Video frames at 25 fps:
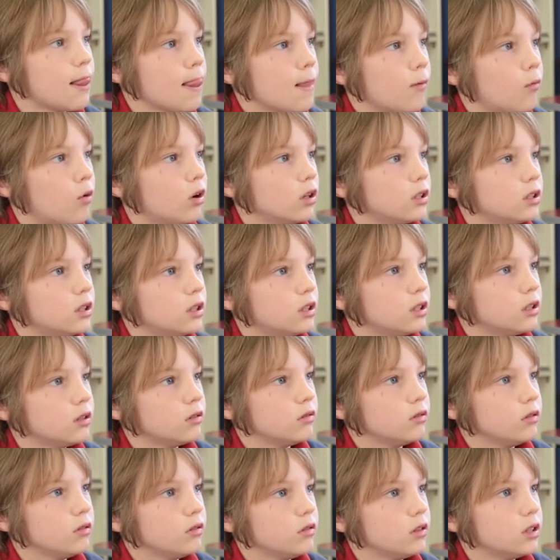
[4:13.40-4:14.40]
what to
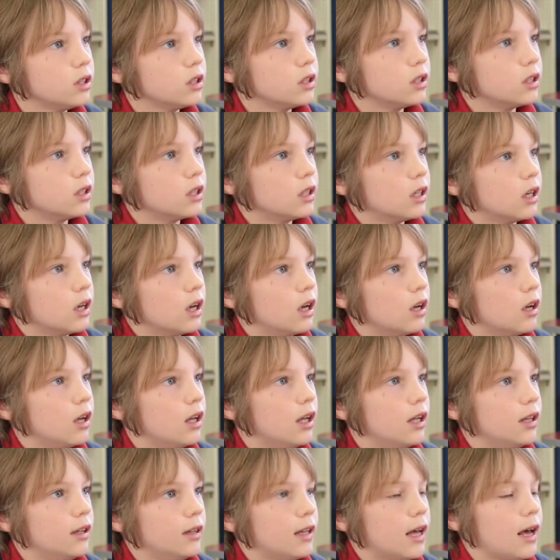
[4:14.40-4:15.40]
do
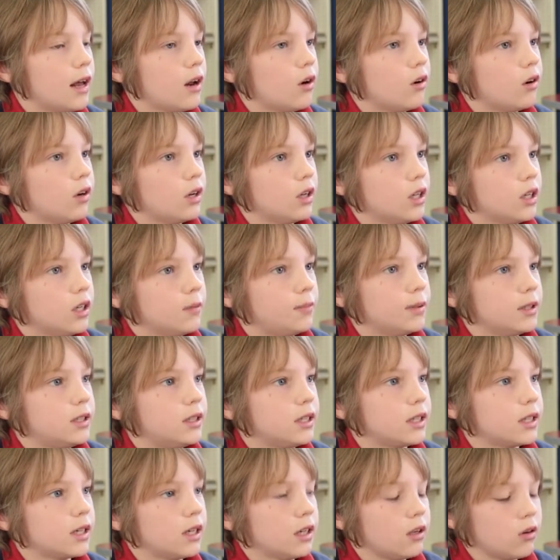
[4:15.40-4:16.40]
in that
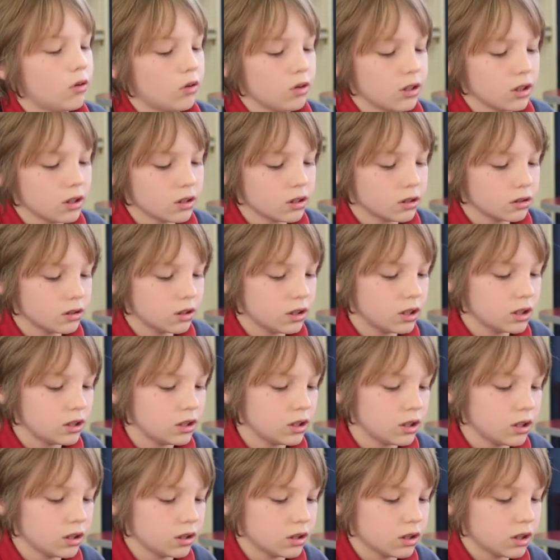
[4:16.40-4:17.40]
particular order, because on this
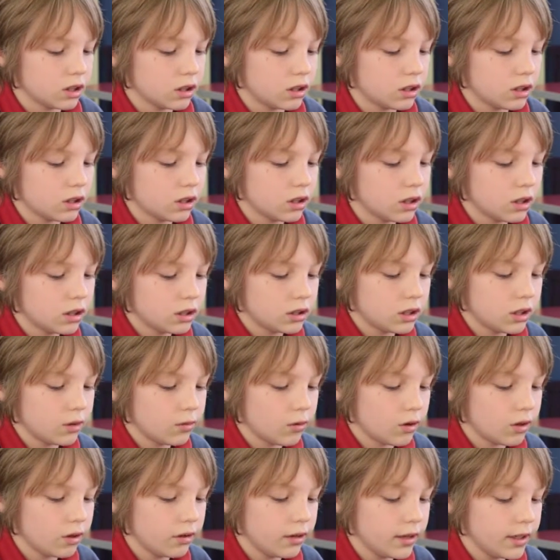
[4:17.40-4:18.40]
you can just see
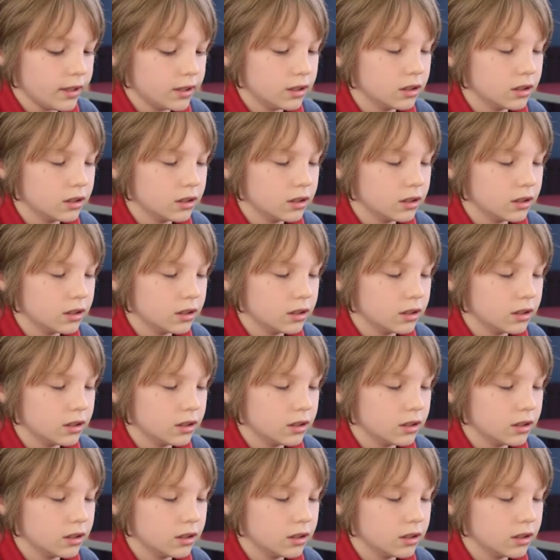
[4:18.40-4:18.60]
what you need to